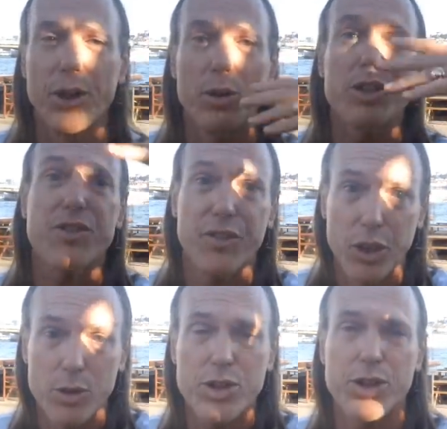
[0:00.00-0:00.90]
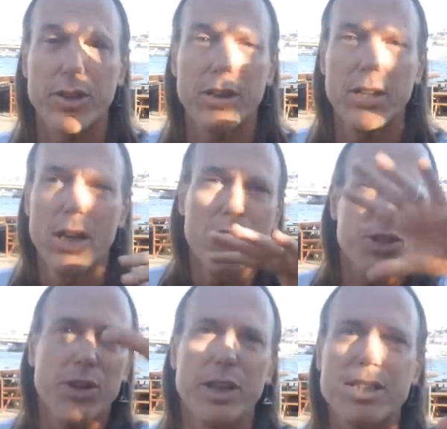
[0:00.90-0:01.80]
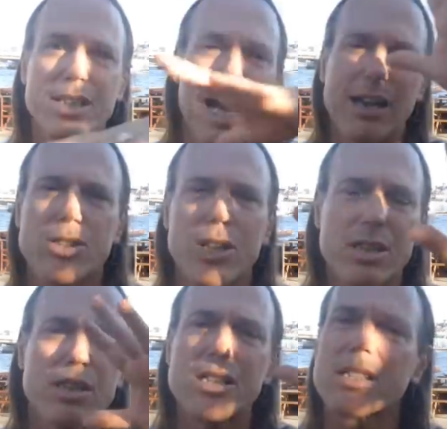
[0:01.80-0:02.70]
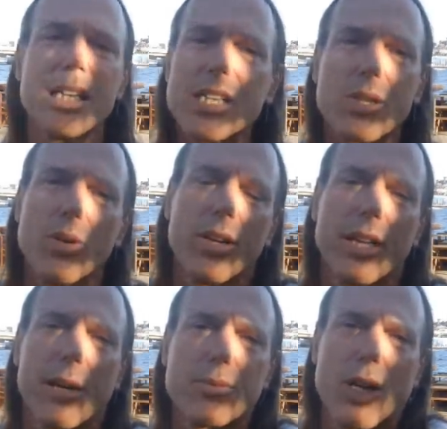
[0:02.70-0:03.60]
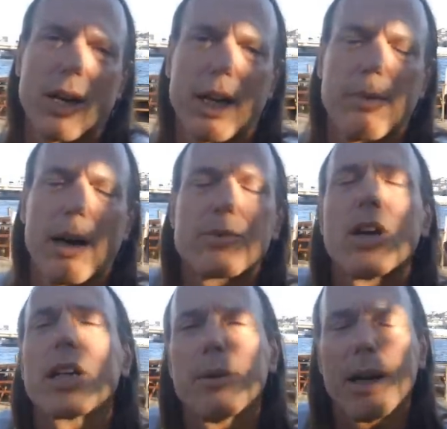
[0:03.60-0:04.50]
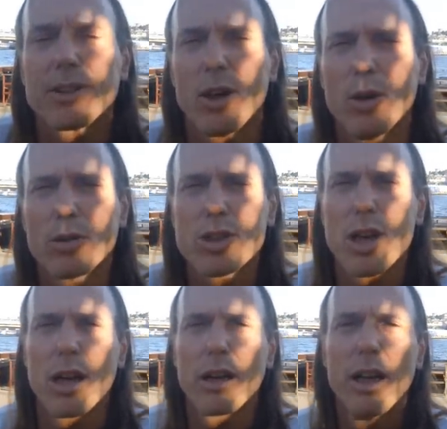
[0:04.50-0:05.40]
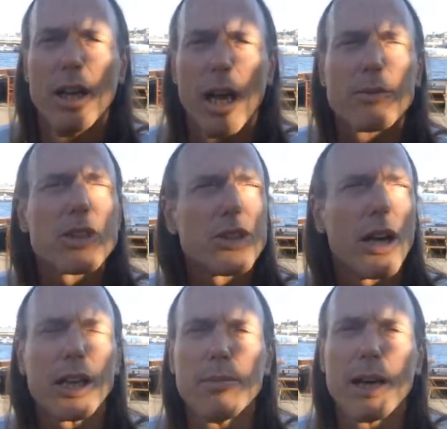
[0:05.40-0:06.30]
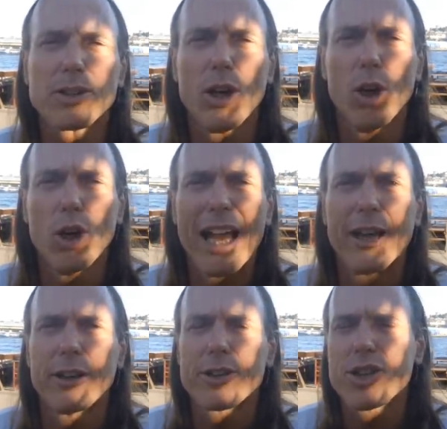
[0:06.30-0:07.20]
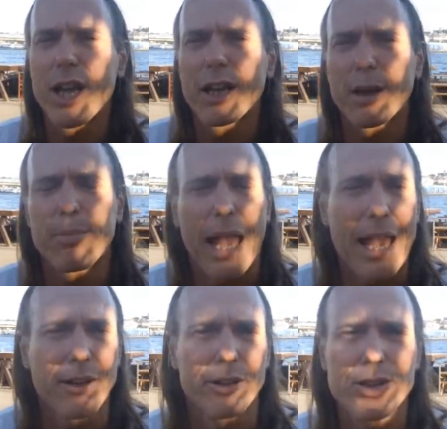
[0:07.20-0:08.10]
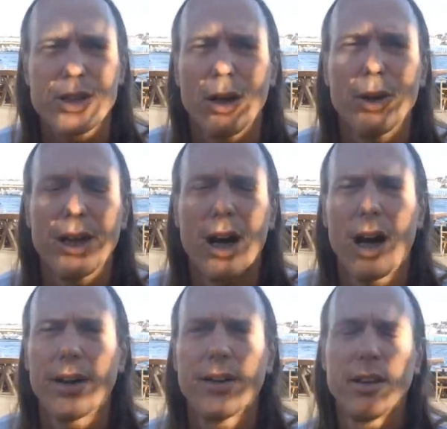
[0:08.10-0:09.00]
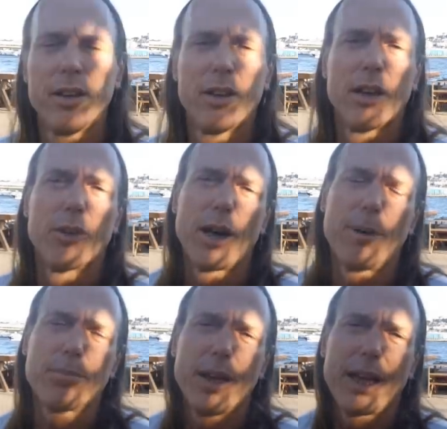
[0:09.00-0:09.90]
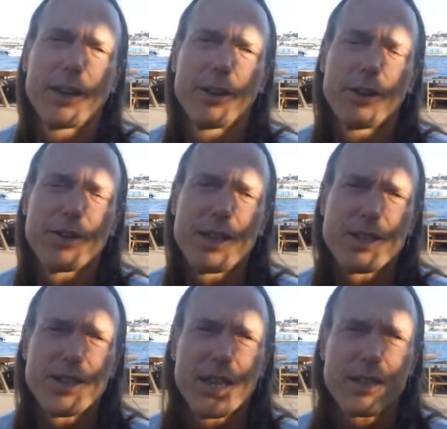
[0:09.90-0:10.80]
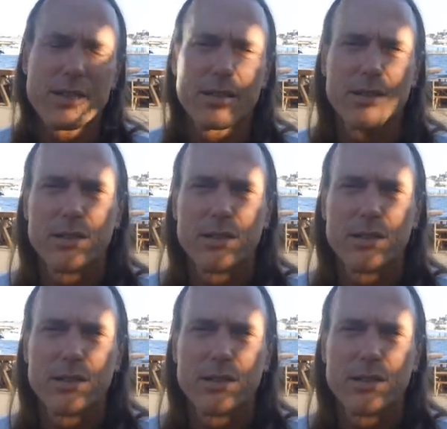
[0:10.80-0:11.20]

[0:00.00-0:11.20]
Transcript: Node is future. So it's not just this T square that I'm talking about. I'm talking about the whole chart. I'm just talking about the whole mm-hmm. energetic patterns going on around planet Earth these days.